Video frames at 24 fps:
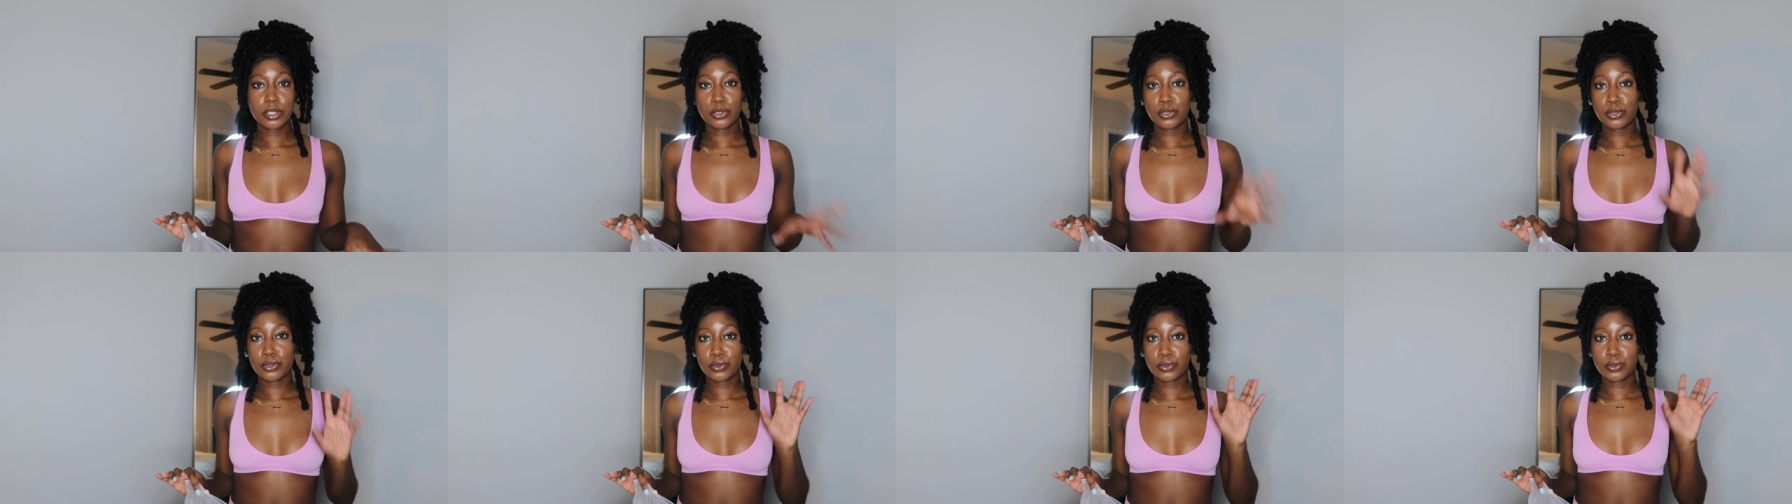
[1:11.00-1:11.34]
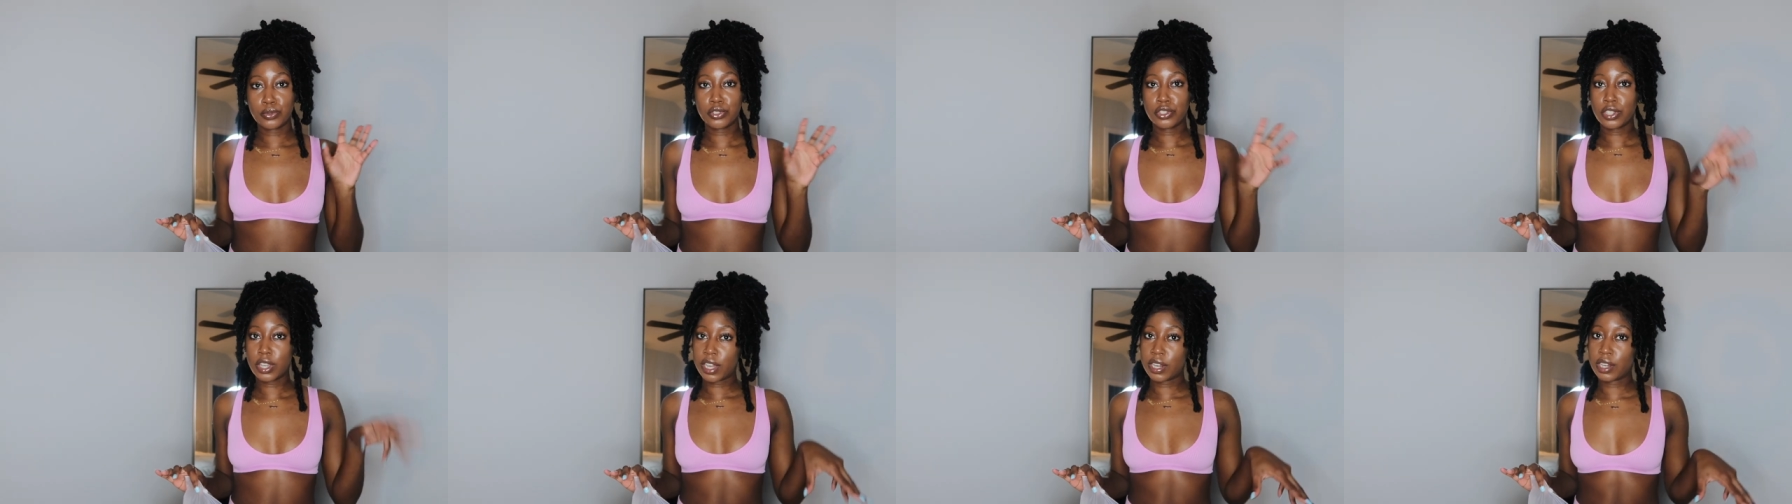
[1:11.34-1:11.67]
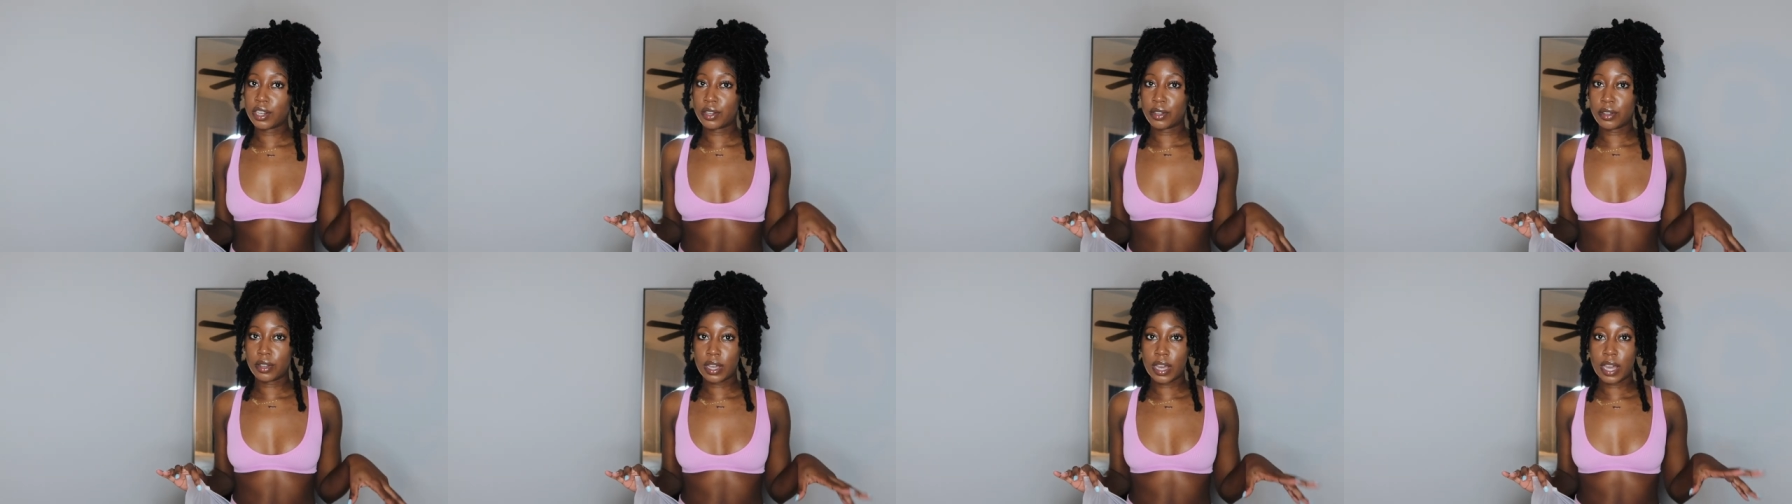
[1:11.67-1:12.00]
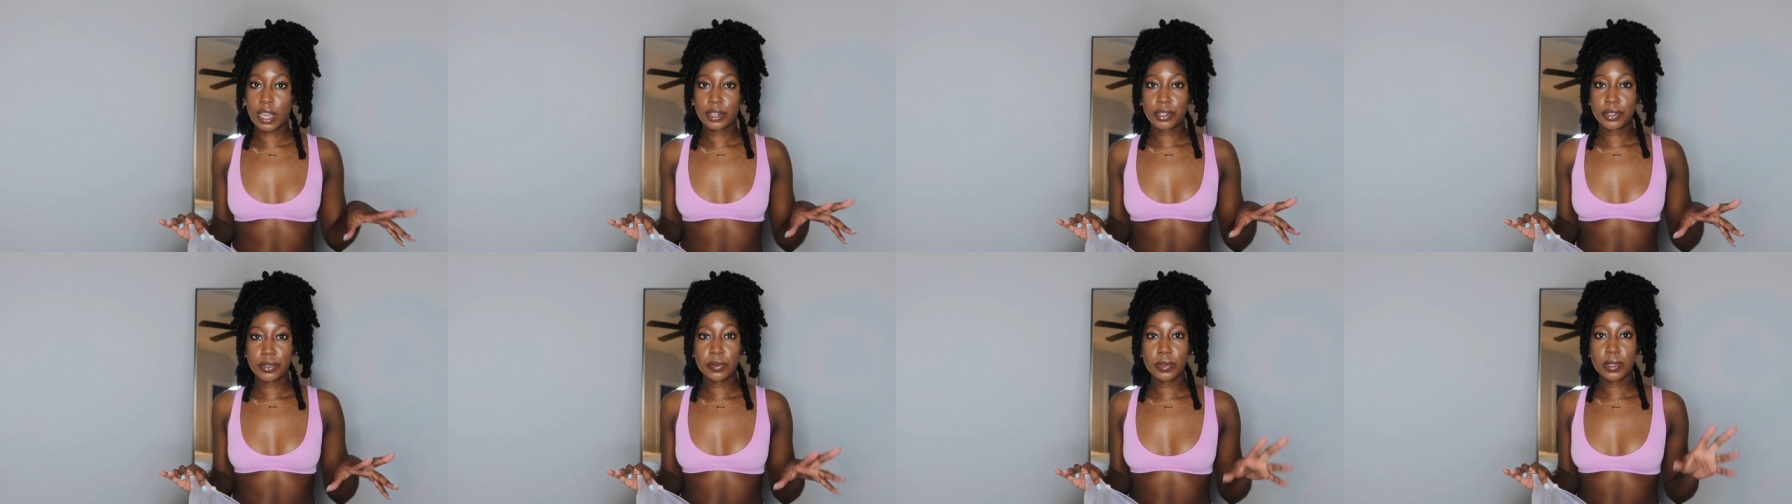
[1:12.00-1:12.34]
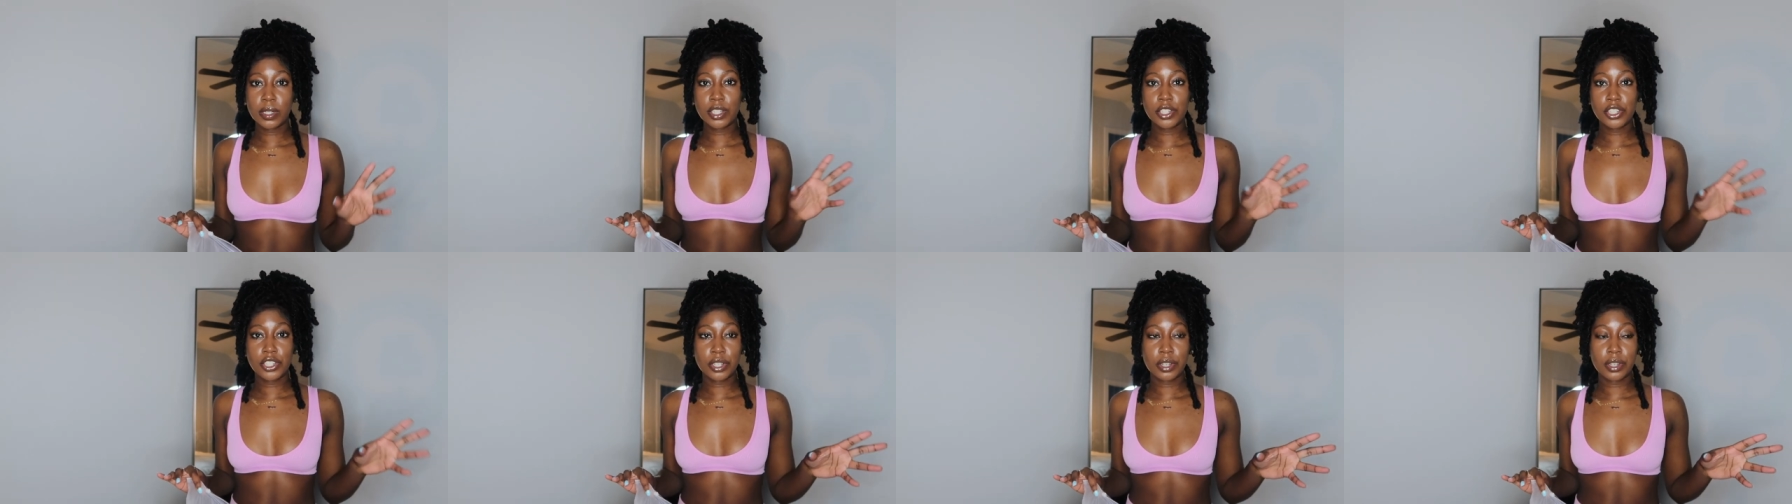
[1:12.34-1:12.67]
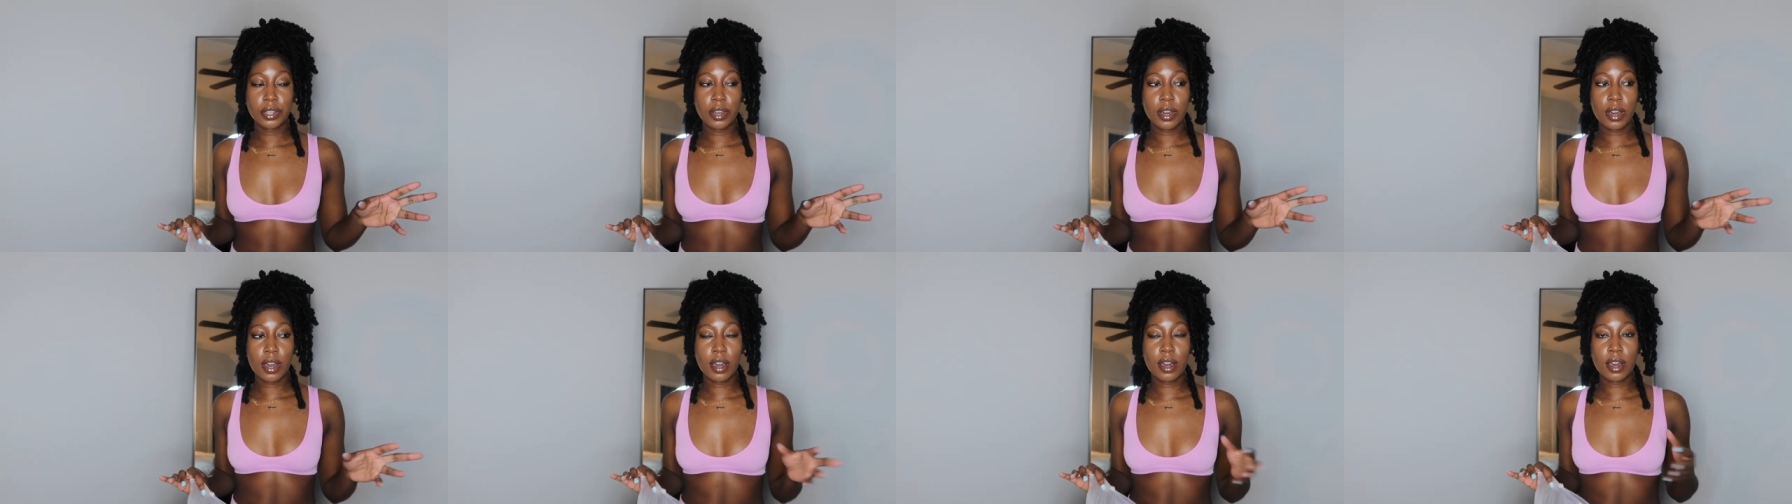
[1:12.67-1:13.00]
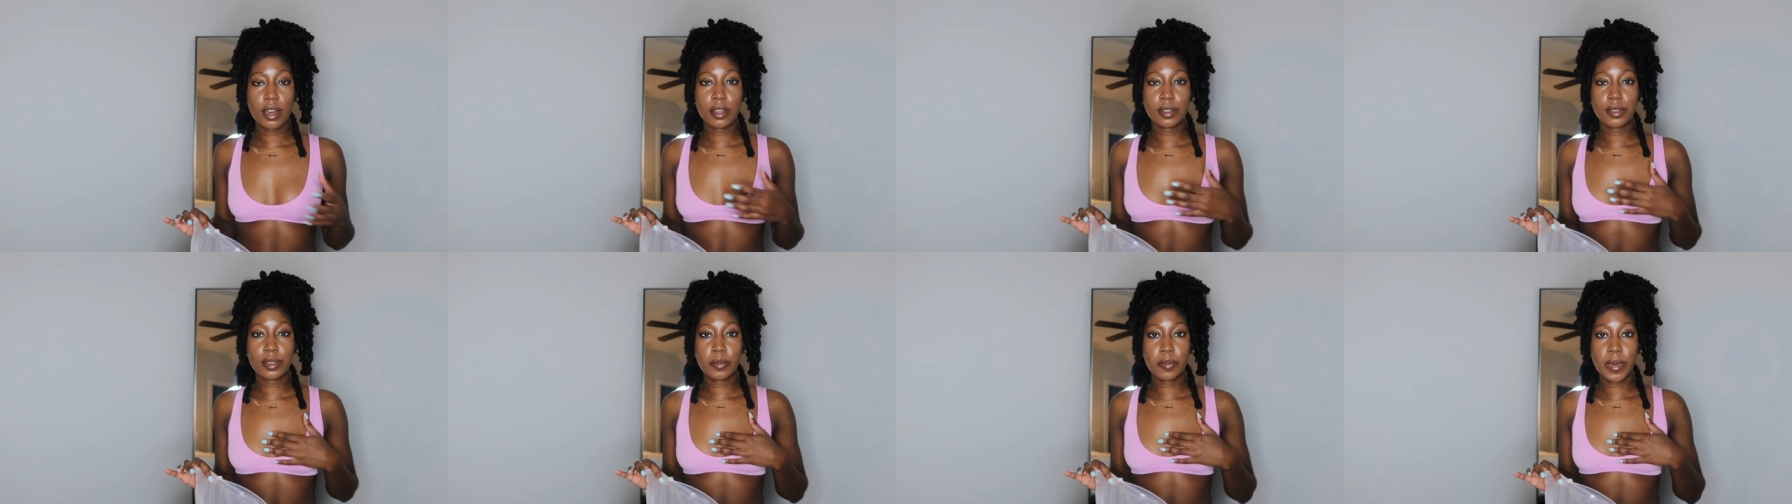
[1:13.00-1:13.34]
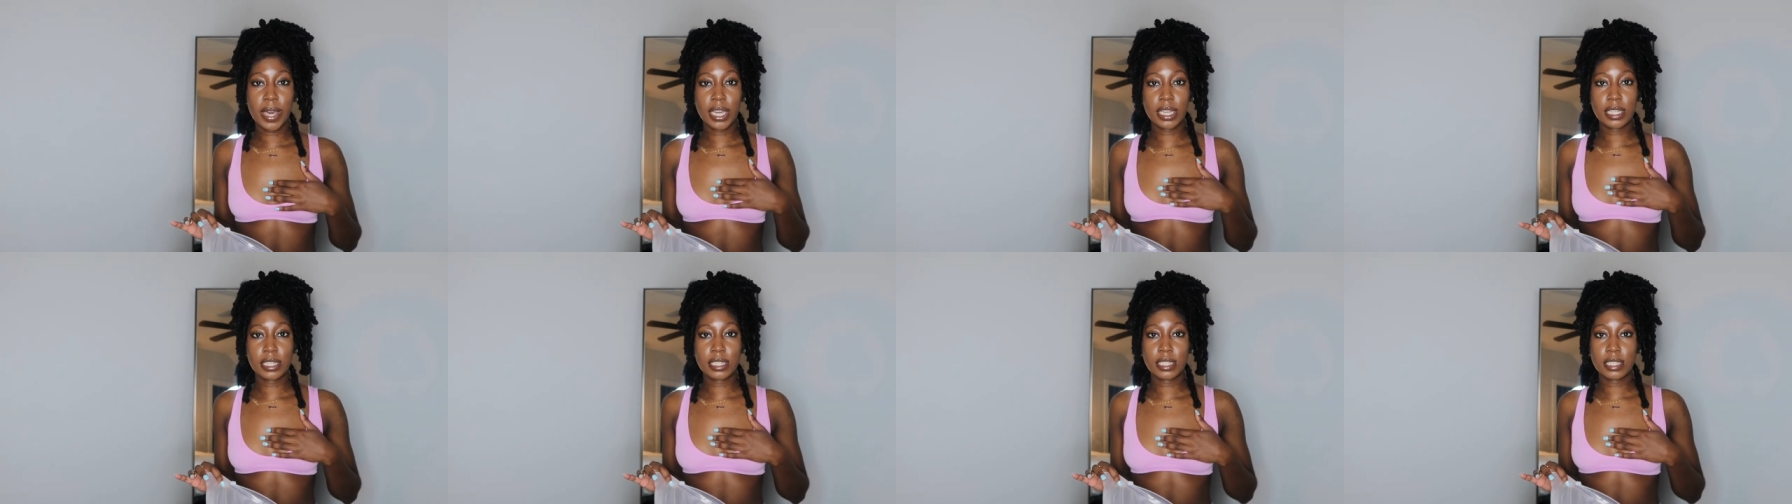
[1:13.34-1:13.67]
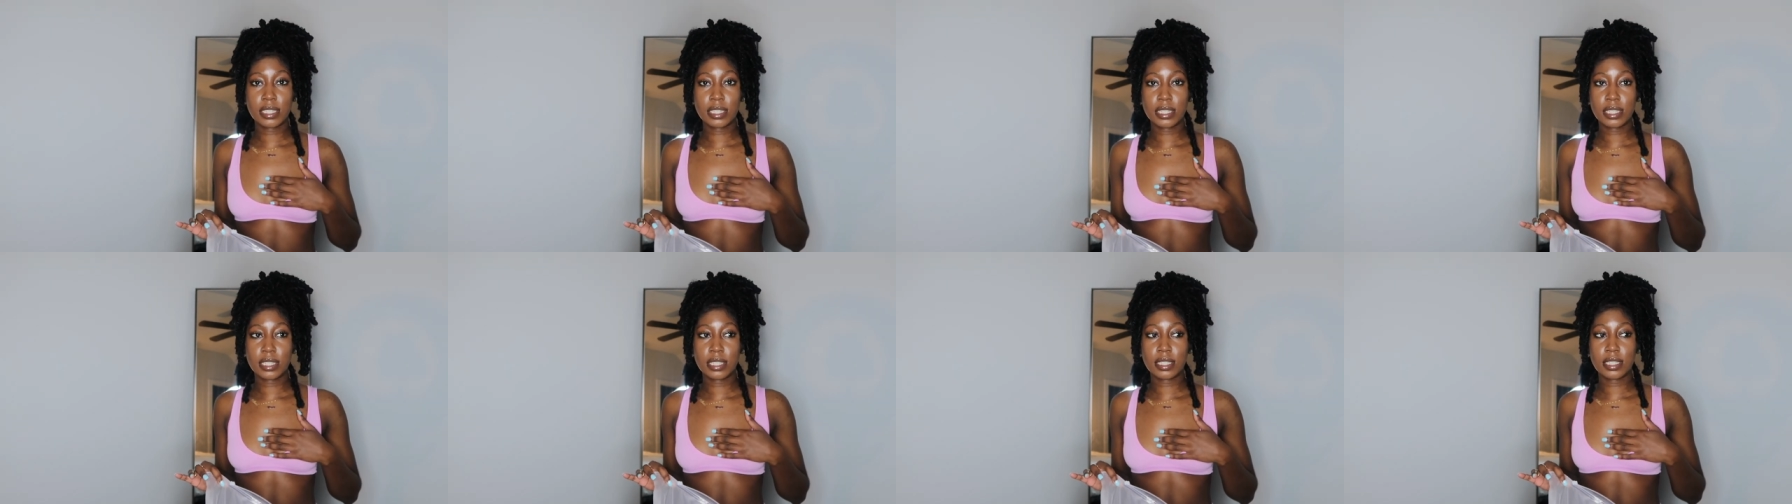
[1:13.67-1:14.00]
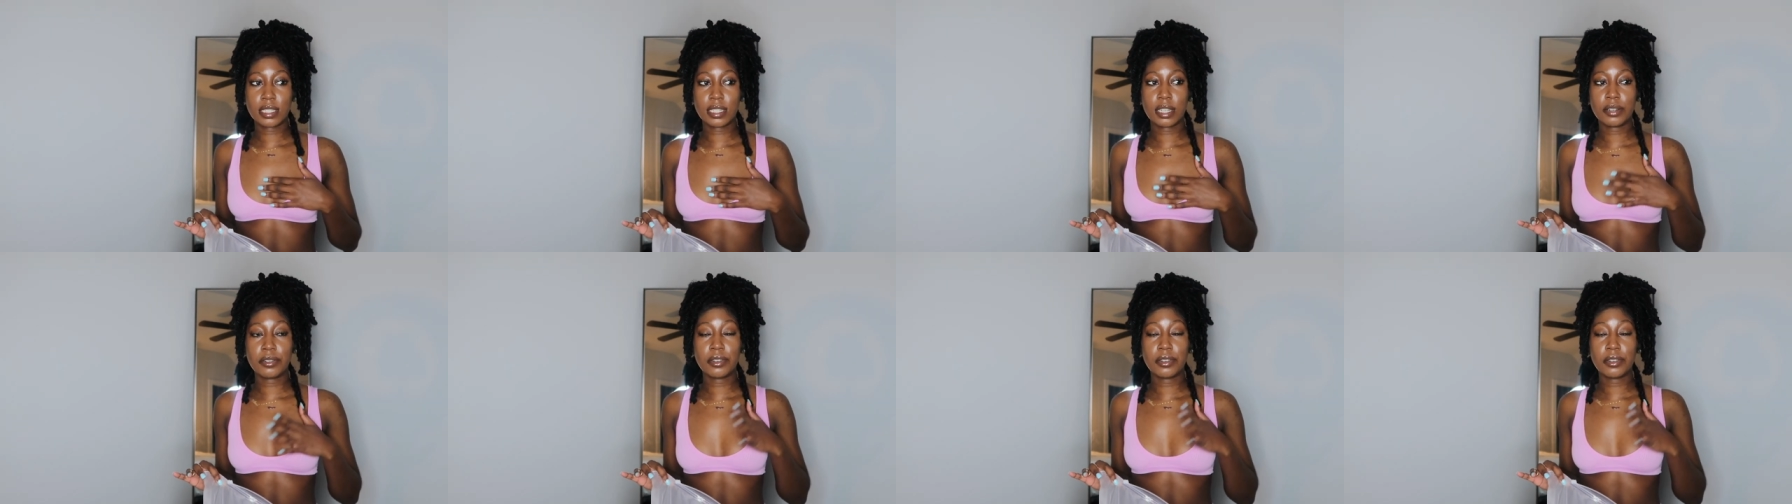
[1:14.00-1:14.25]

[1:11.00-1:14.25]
into trying it on, I do want to show y'all how the packages